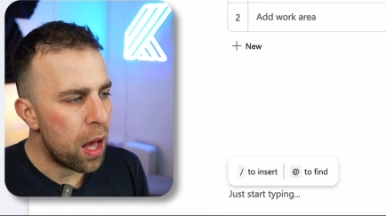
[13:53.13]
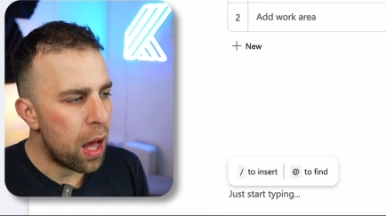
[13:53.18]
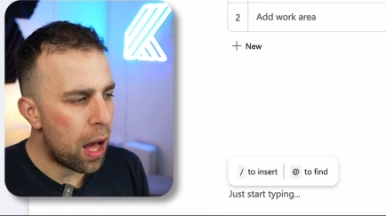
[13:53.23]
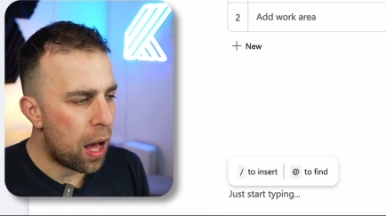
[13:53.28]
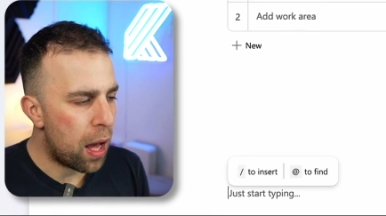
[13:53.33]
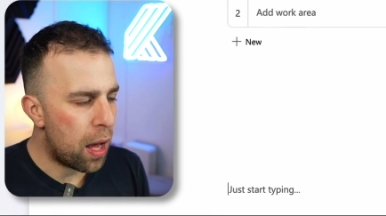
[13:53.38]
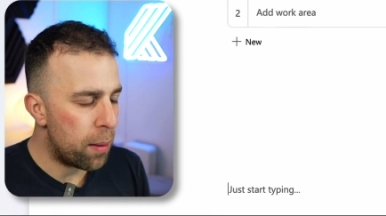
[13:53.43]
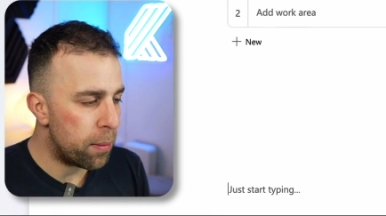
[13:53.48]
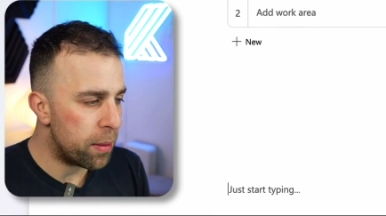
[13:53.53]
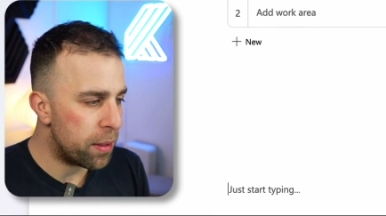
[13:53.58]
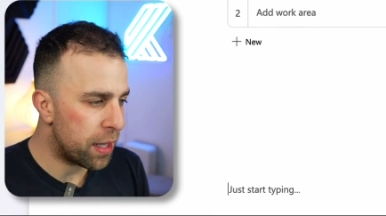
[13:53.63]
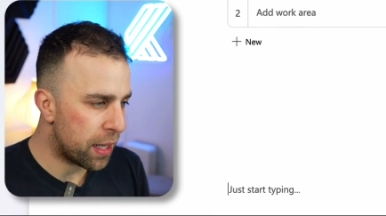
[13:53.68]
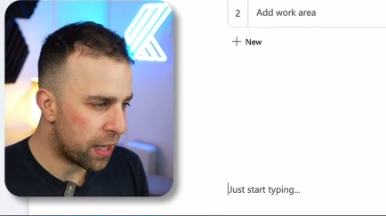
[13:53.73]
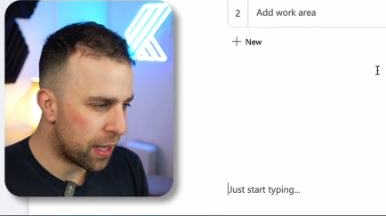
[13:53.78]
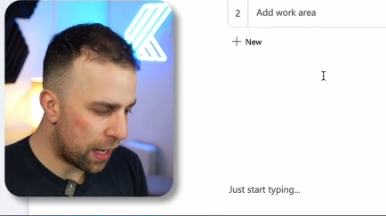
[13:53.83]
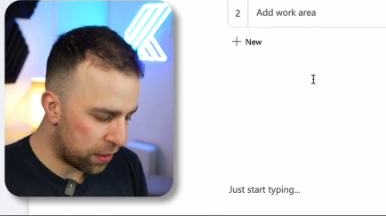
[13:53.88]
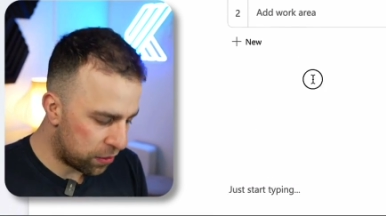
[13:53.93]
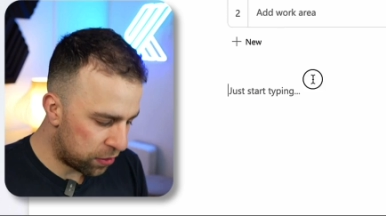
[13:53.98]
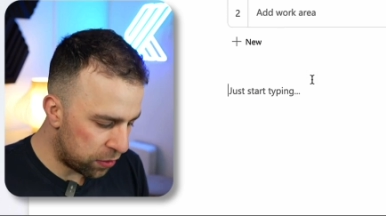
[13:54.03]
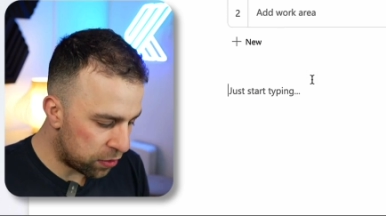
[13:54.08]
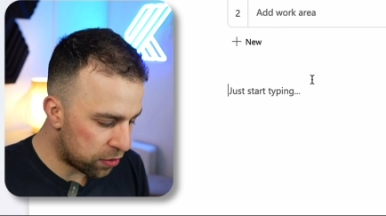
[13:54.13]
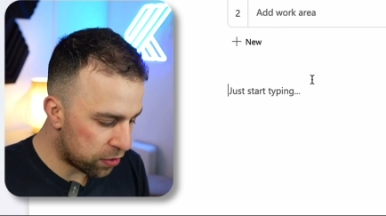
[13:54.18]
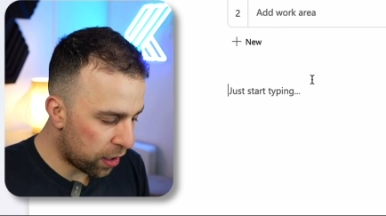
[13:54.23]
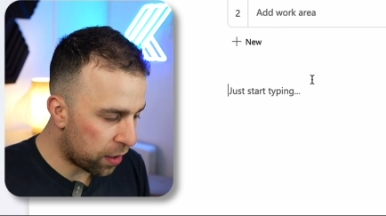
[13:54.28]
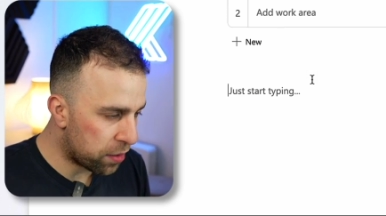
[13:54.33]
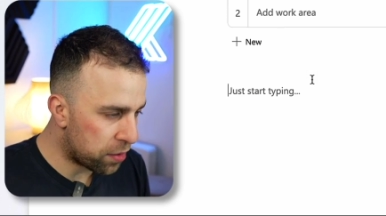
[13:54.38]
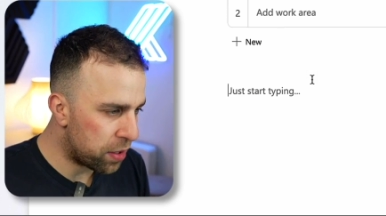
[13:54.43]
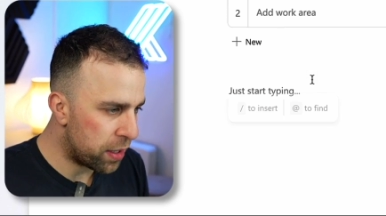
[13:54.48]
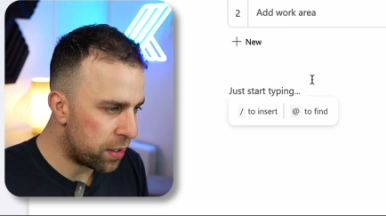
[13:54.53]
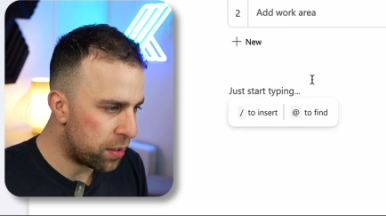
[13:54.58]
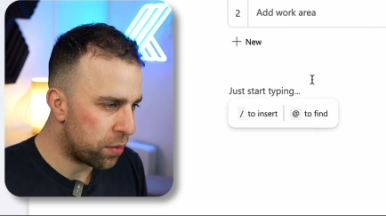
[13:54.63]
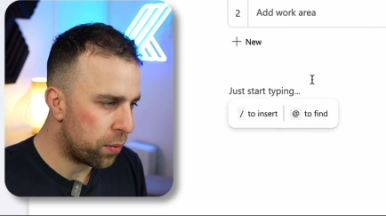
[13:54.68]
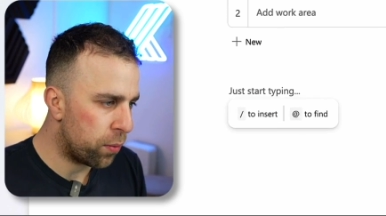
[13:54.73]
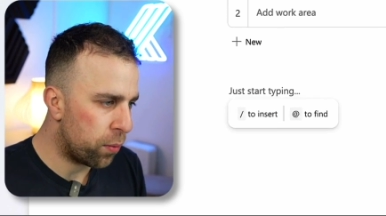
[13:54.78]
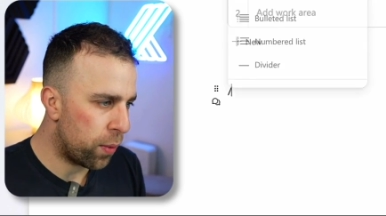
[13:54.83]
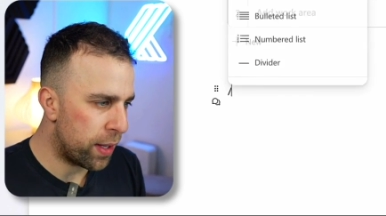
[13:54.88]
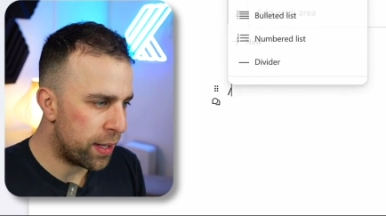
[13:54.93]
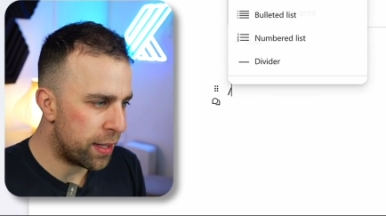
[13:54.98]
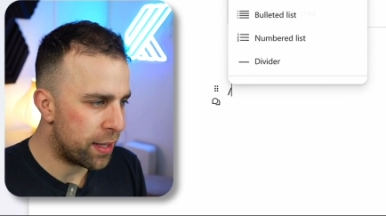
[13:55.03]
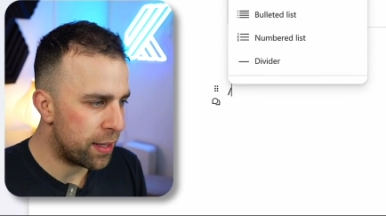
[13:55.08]
um, that gets you started
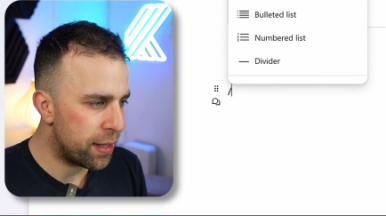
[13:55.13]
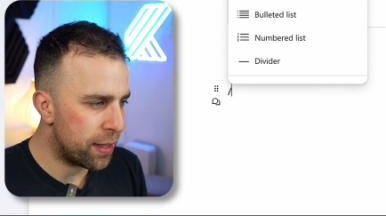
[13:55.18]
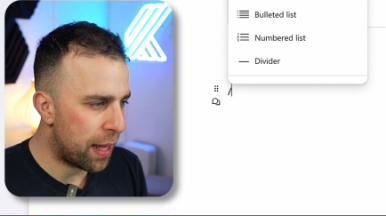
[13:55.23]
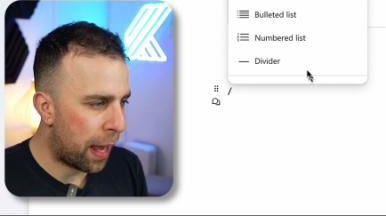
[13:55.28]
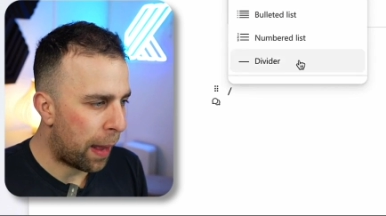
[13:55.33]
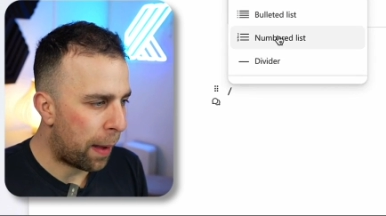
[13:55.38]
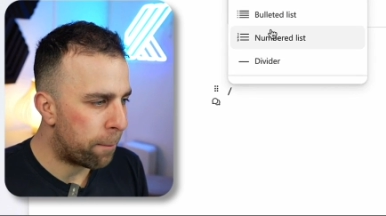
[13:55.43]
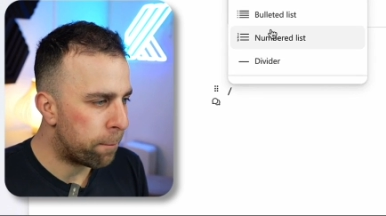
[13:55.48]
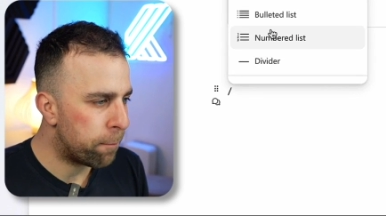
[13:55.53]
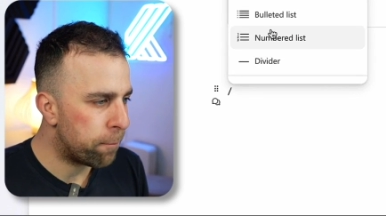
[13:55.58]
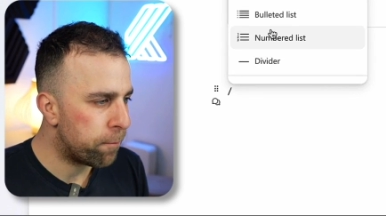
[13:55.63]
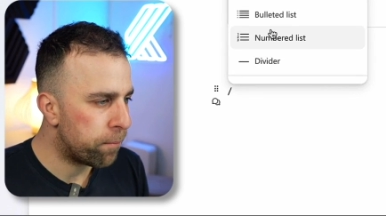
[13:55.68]
with that.